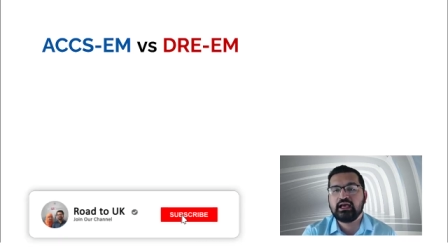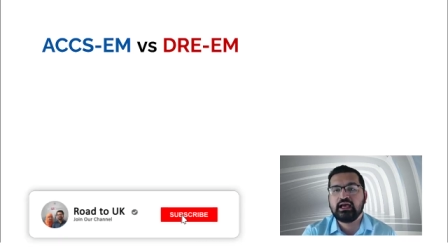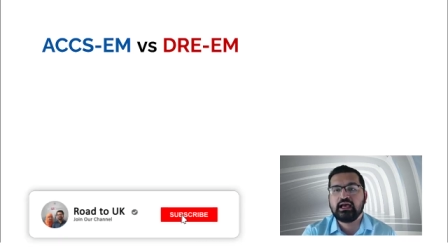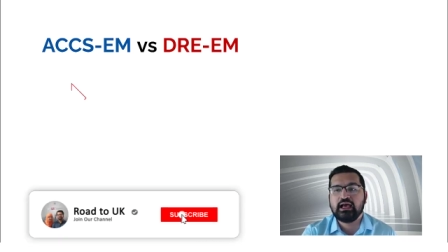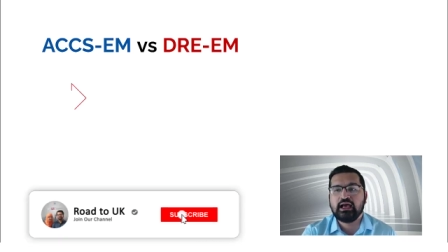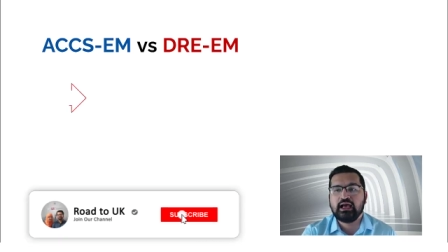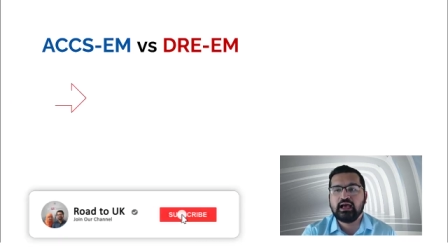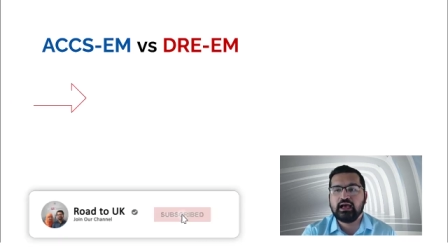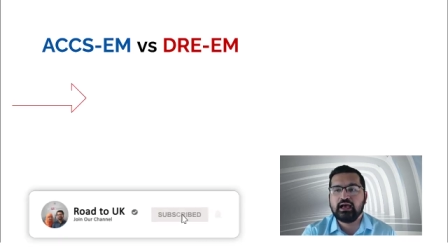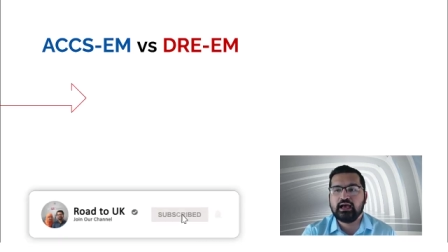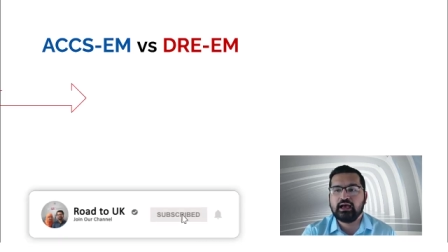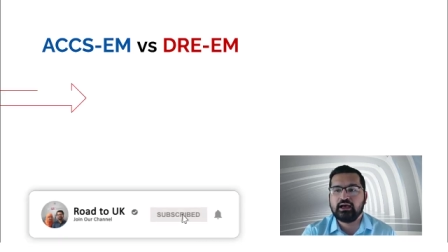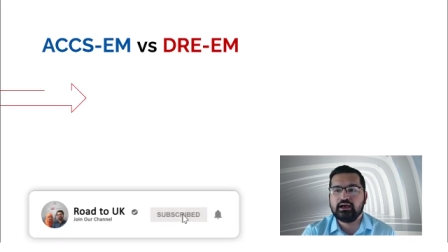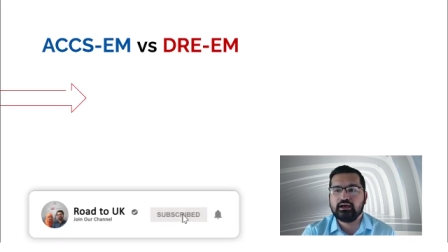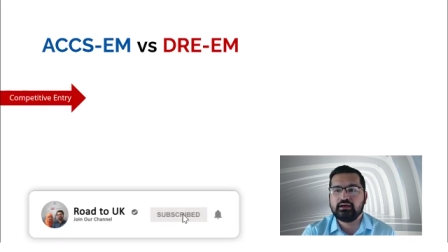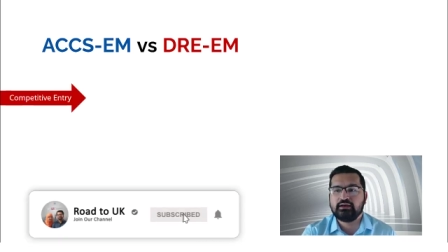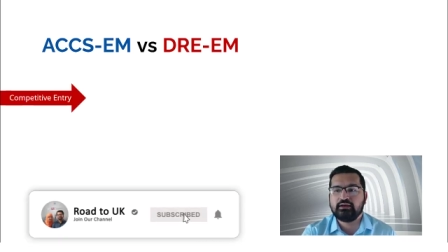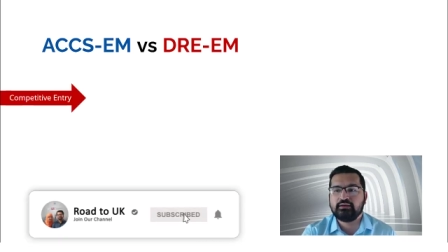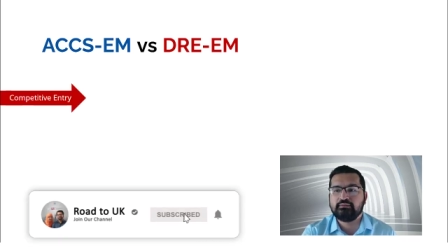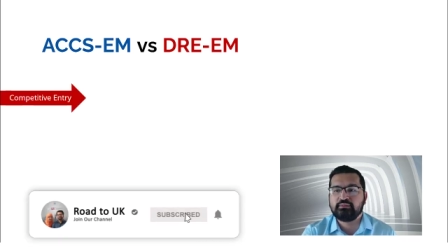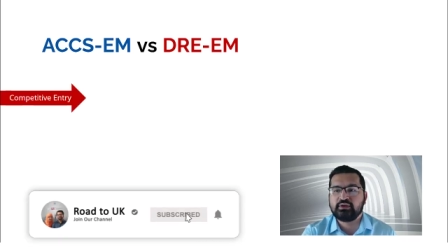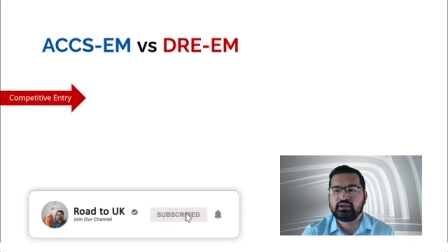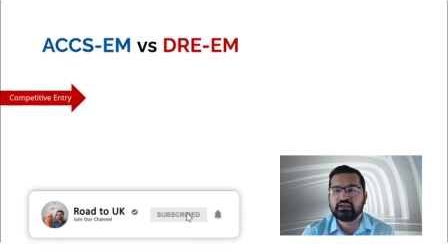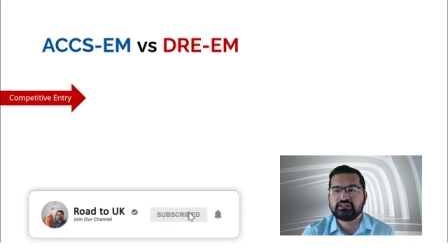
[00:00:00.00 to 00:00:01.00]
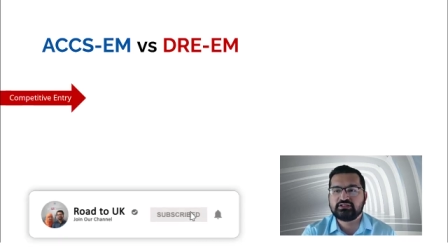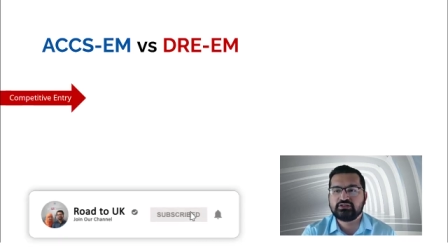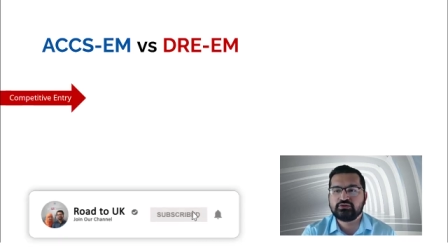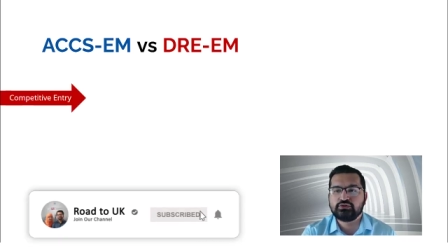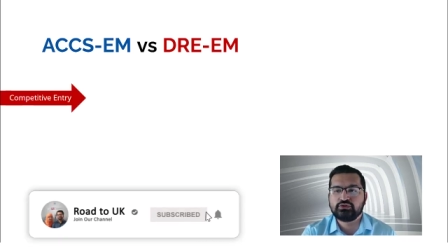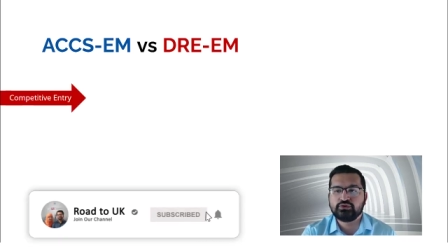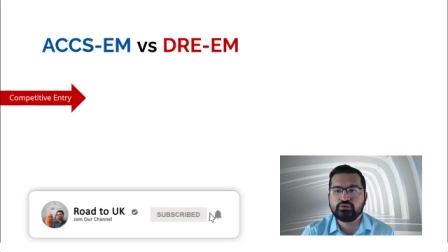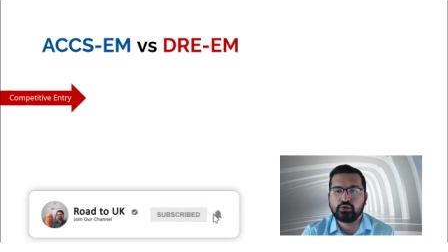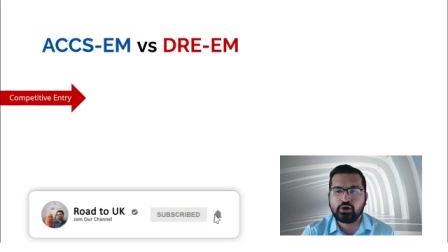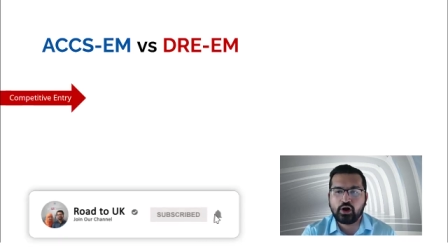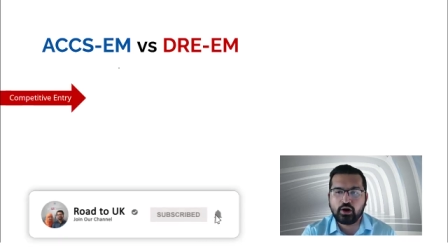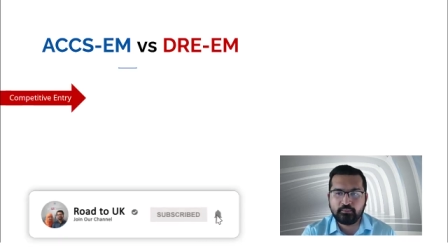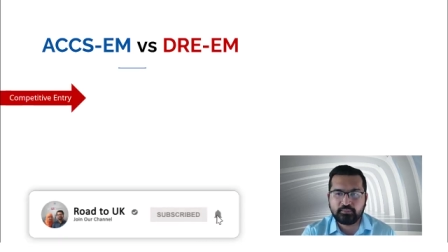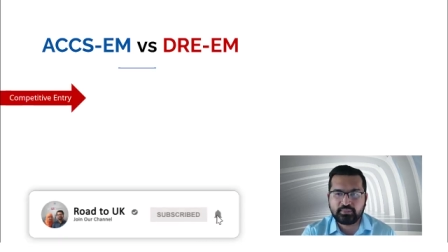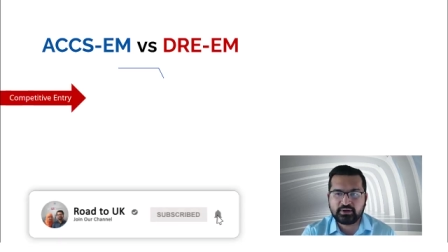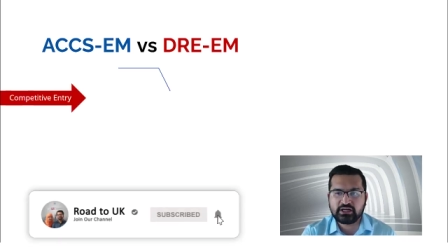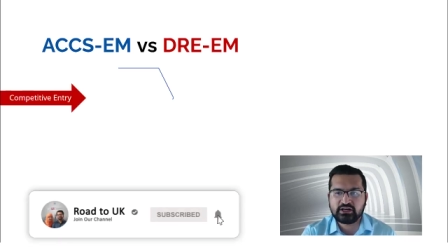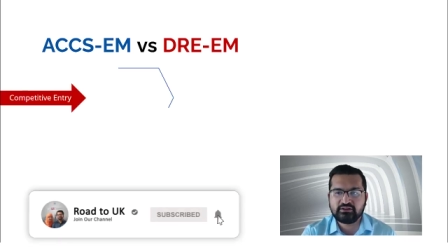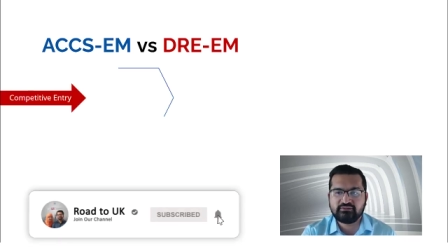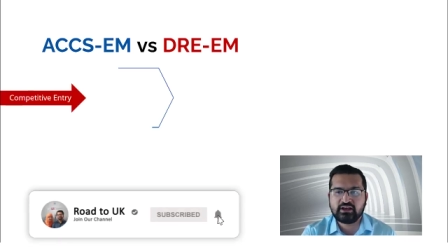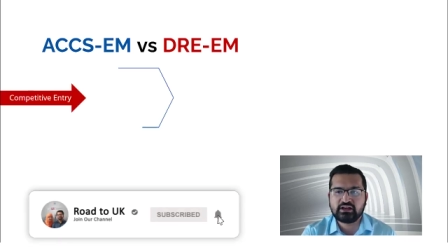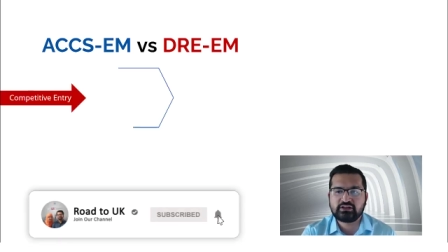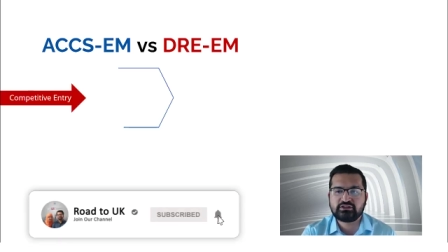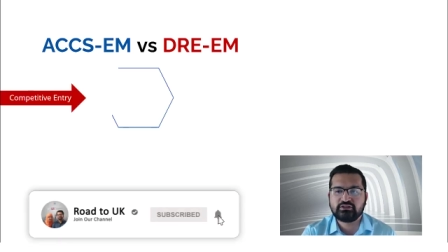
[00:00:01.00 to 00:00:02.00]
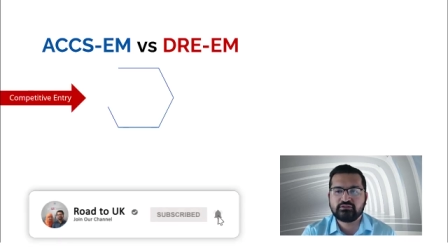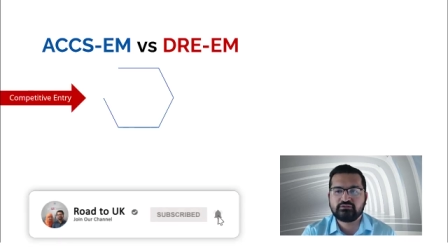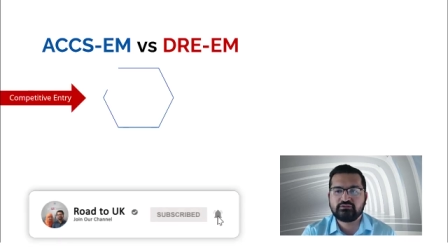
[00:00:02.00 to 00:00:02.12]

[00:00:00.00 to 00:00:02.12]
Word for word: uh, because you do competitive entry